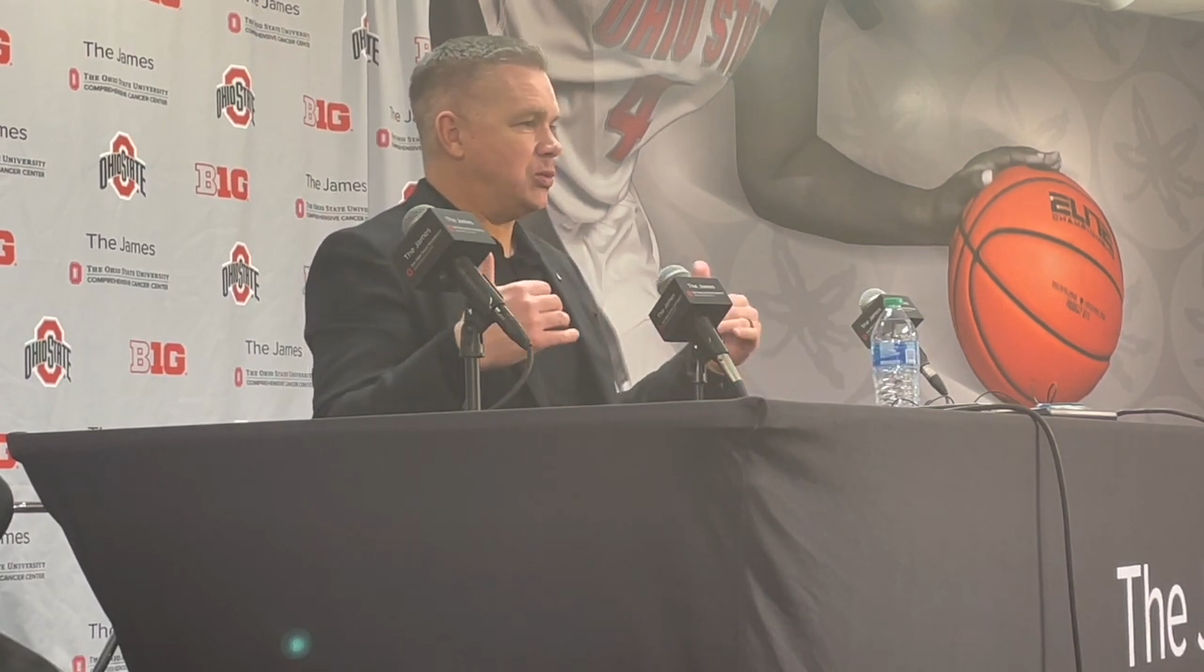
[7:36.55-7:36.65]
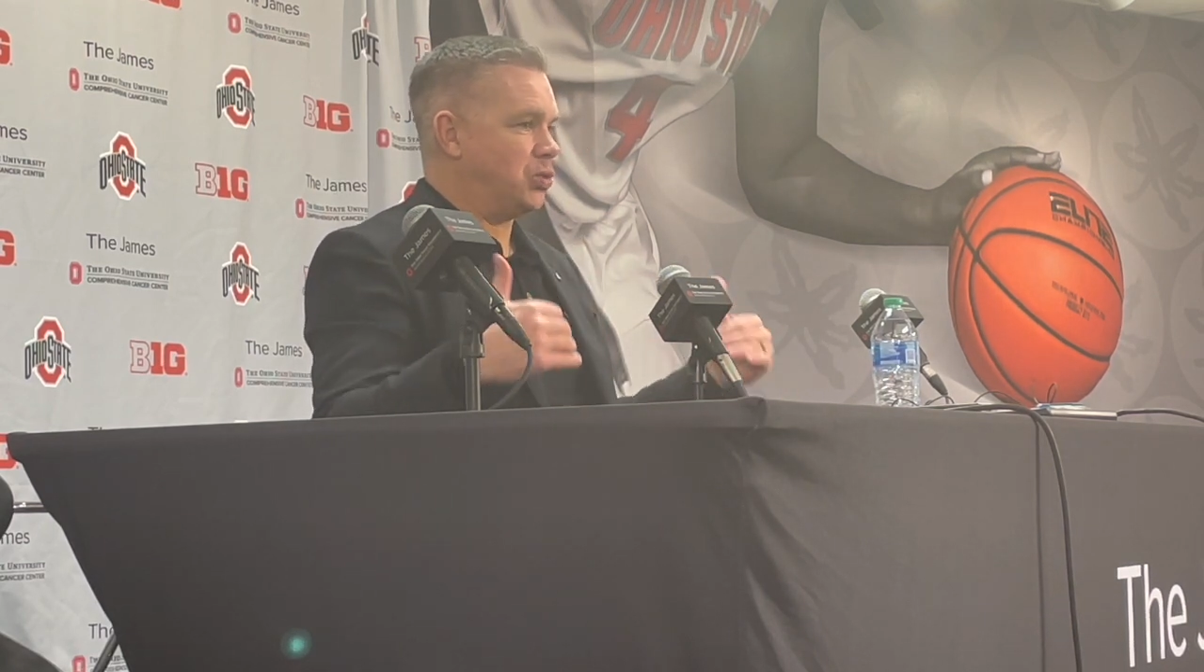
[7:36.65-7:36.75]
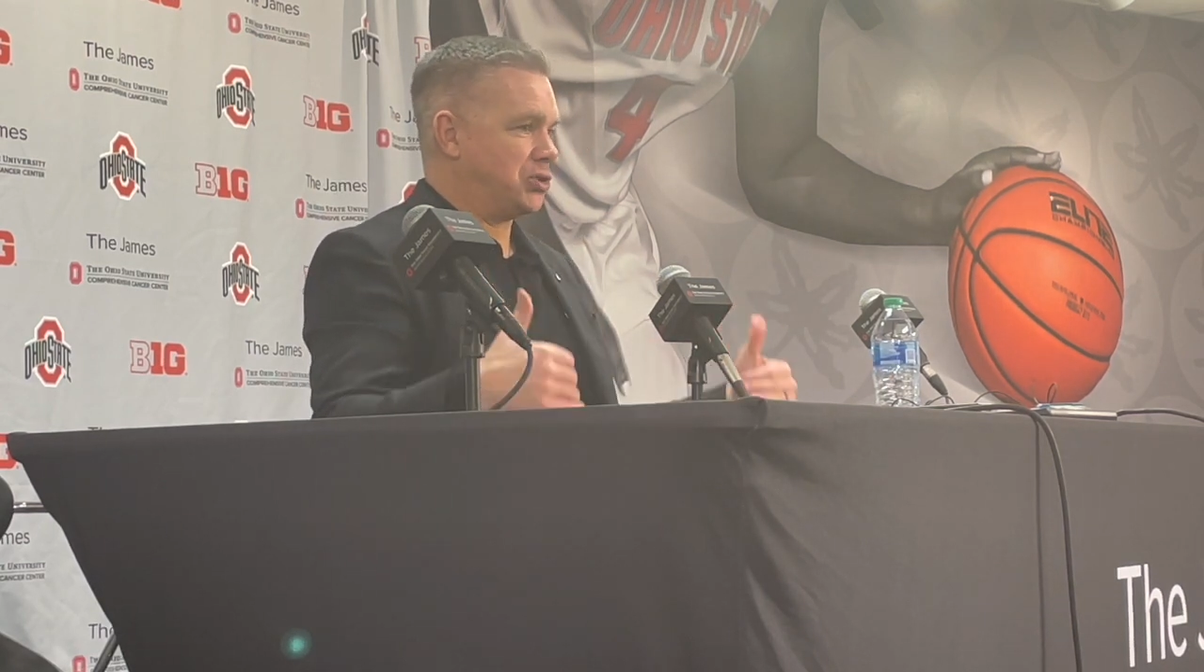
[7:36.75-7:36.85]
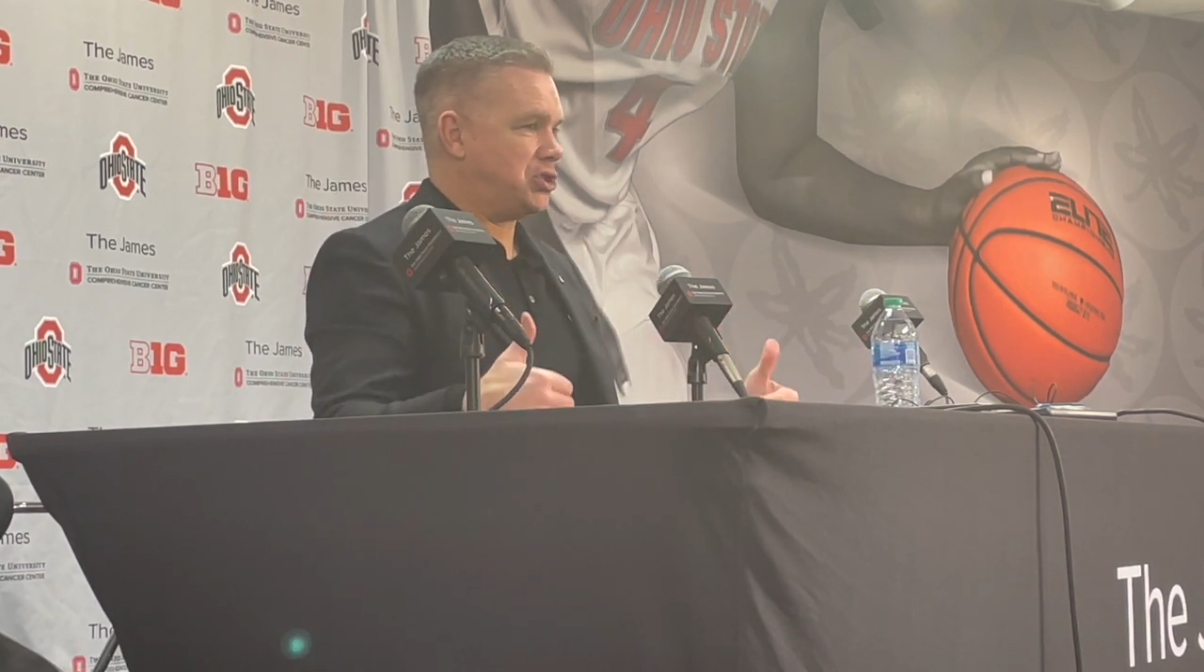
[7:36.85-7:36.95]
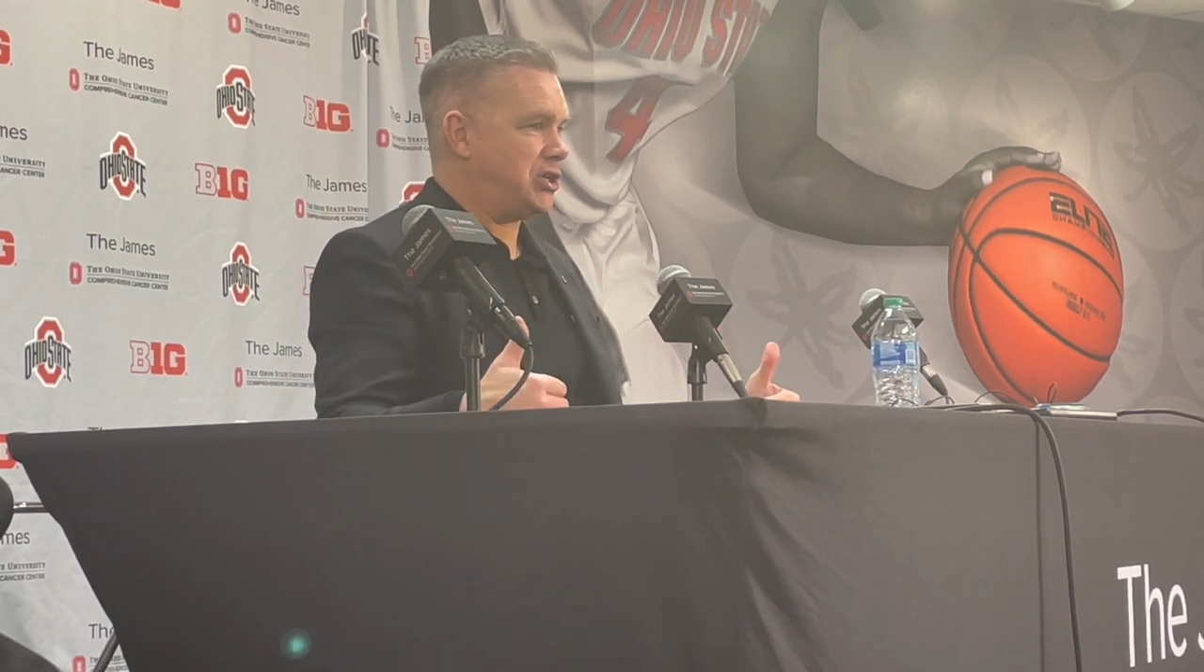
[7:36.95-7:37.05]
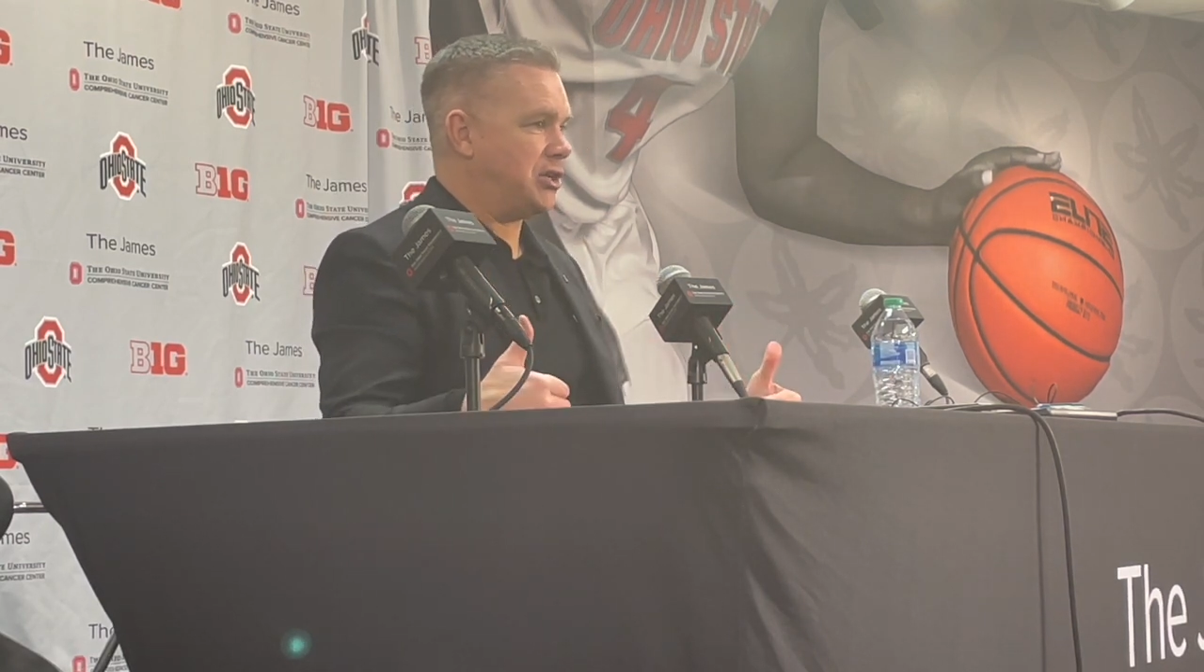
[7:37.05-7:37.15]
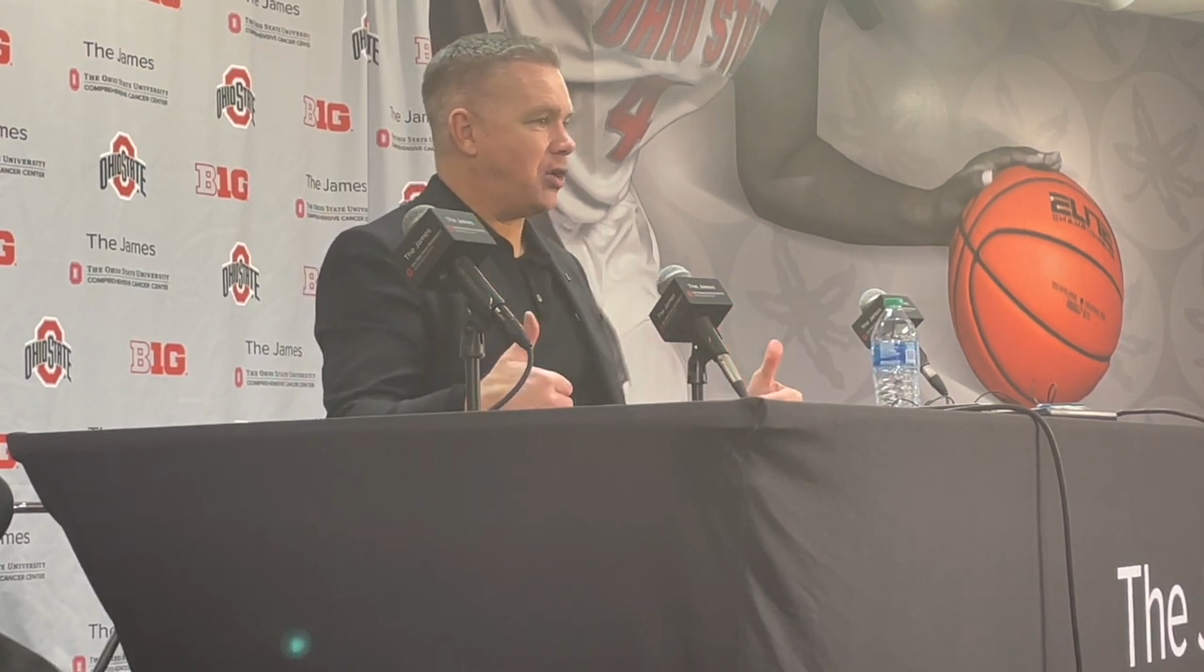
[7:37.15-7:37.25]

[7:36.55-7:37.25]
we're seeing